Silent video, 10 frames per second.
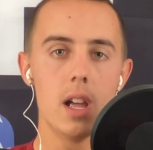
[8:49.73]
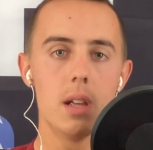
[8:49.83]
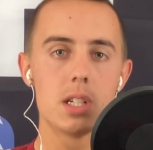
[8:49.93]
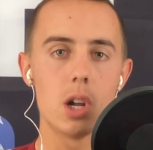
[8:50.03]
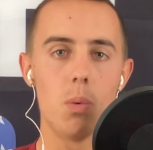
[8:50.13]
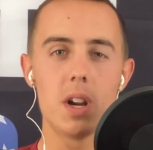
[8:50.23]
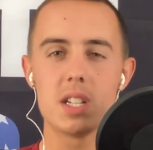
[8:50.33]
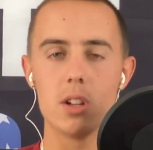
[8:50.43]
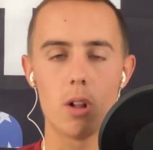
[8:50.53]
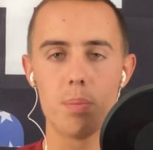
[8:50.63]
So what
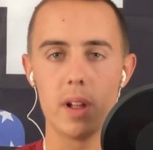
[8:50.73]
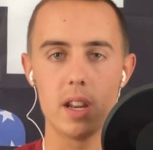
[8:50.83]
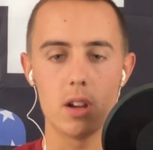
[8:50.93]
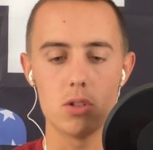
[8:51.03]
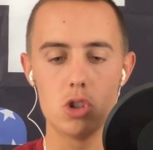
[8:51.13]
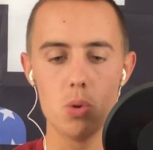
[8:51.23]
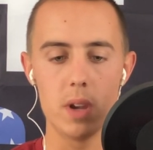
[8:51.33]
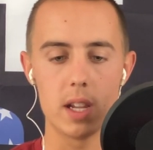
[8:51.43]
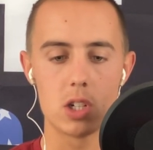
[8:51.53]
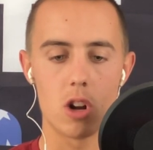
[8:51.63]
is it y'all are planning on
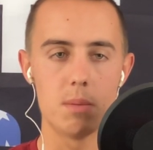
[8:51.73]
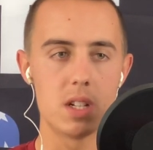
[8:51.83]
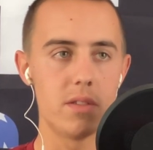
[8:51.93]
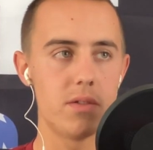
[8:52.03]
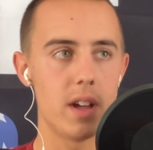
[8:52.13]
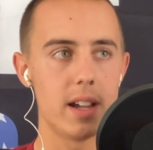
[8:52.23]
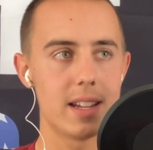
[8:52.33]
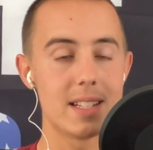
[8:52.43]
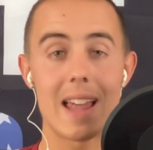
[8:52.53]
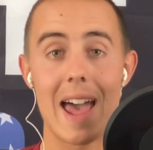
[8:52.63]
doing in terms of,
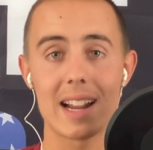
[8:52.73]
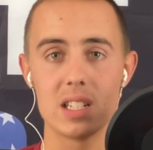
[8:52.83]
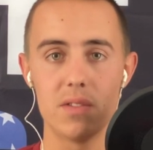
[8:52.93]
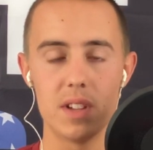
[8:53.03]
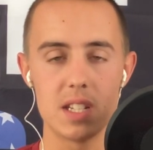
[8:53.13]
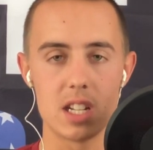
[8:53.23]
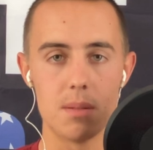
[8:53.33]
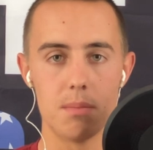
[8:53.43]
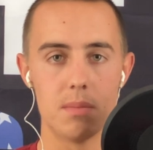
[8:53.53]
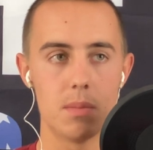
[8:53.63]

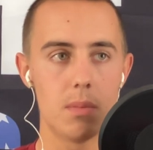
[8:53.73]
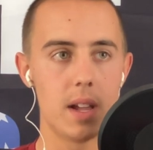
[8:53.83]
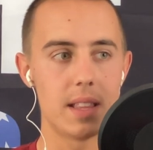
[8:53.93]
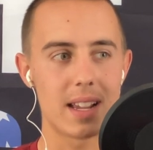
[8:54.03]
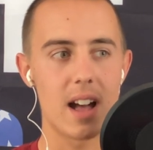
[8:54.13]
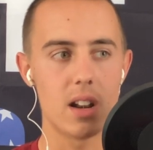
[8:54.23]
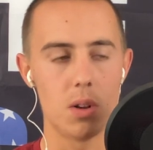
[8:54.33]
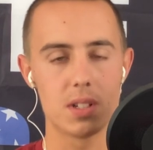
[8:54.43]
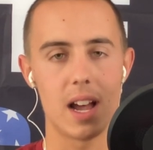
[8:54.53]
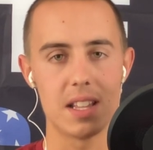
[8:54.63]
activism, and that kind of
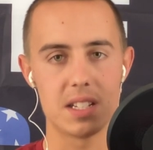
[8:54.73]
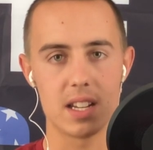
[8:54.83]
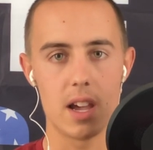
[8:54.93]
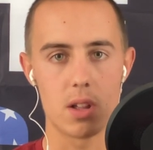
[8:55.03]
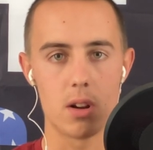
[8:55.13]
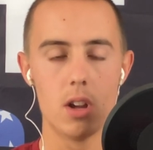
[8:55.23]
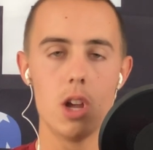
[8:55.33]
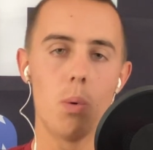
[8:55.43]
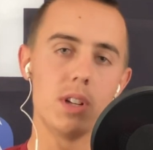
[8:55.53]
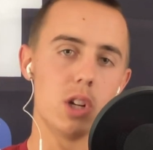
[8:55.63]
all ties together?
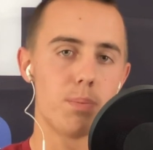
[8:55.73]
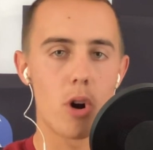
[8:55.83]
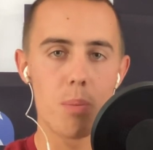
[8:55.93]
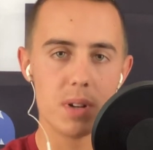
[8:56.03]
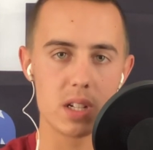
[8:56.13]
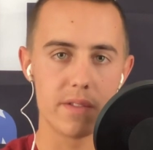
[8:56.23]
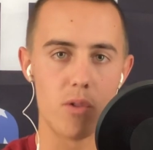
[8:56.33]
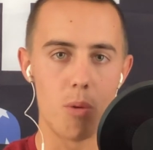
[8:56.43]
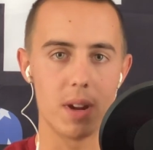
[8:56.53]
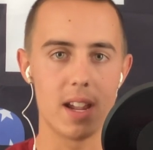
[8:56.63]
What's your purpose of
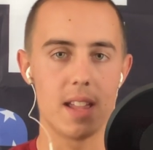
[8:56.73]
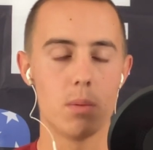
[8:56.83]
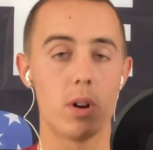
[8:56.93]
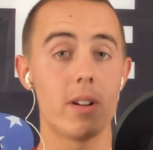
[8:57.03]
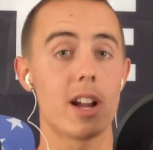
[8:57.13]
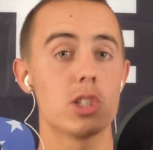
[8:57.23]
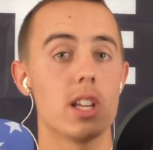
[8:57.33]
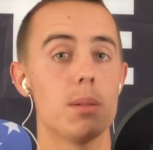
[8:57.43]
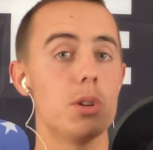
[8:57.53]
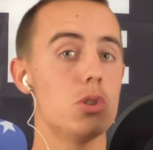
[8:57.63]
forming it, and then what are you actually
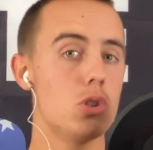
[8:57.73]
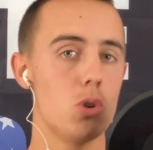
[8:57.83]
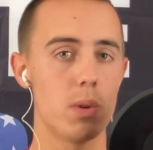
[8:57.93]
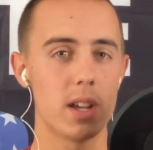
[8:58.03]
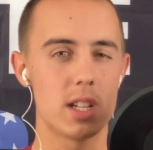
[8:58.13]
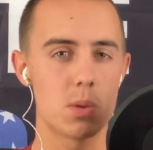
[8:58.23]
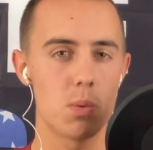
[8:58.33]
going to be doing as